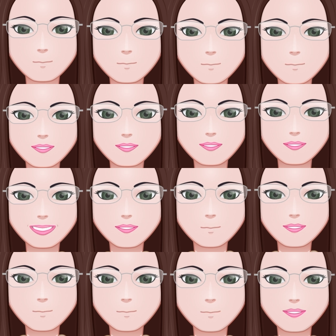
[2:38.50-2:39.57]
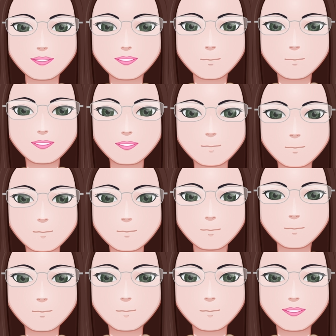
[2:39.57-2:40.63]
house said pins.
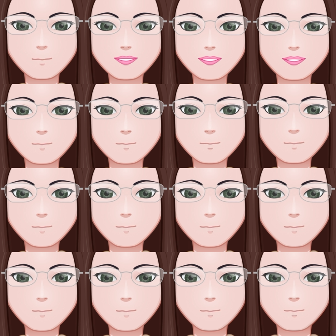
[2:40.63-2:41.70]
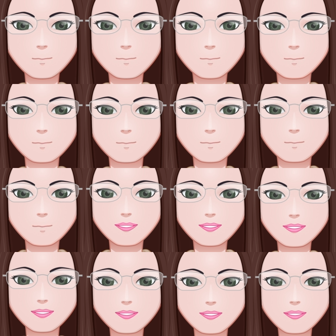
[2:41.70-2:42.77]
So,
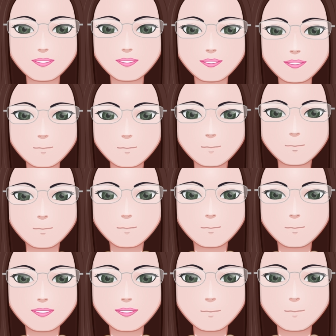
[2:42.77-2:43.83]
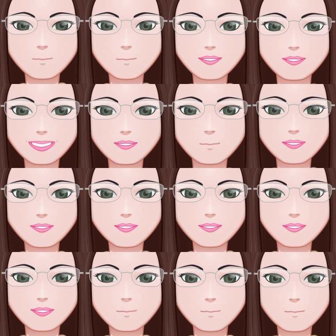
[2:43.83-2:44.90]
I guess it's
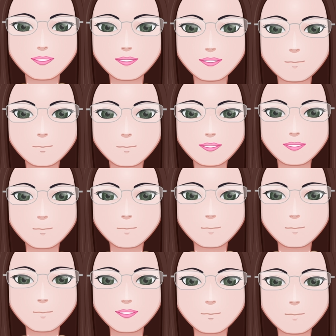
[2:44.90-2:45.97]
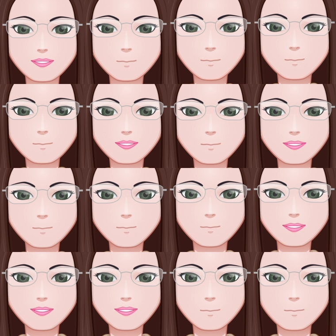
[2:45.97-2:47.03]
time to get going. So let's have
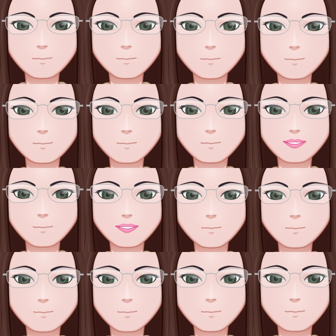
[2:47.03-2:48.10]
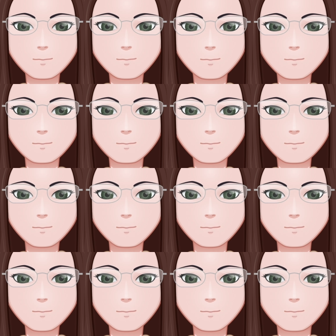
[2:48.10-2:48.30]
a look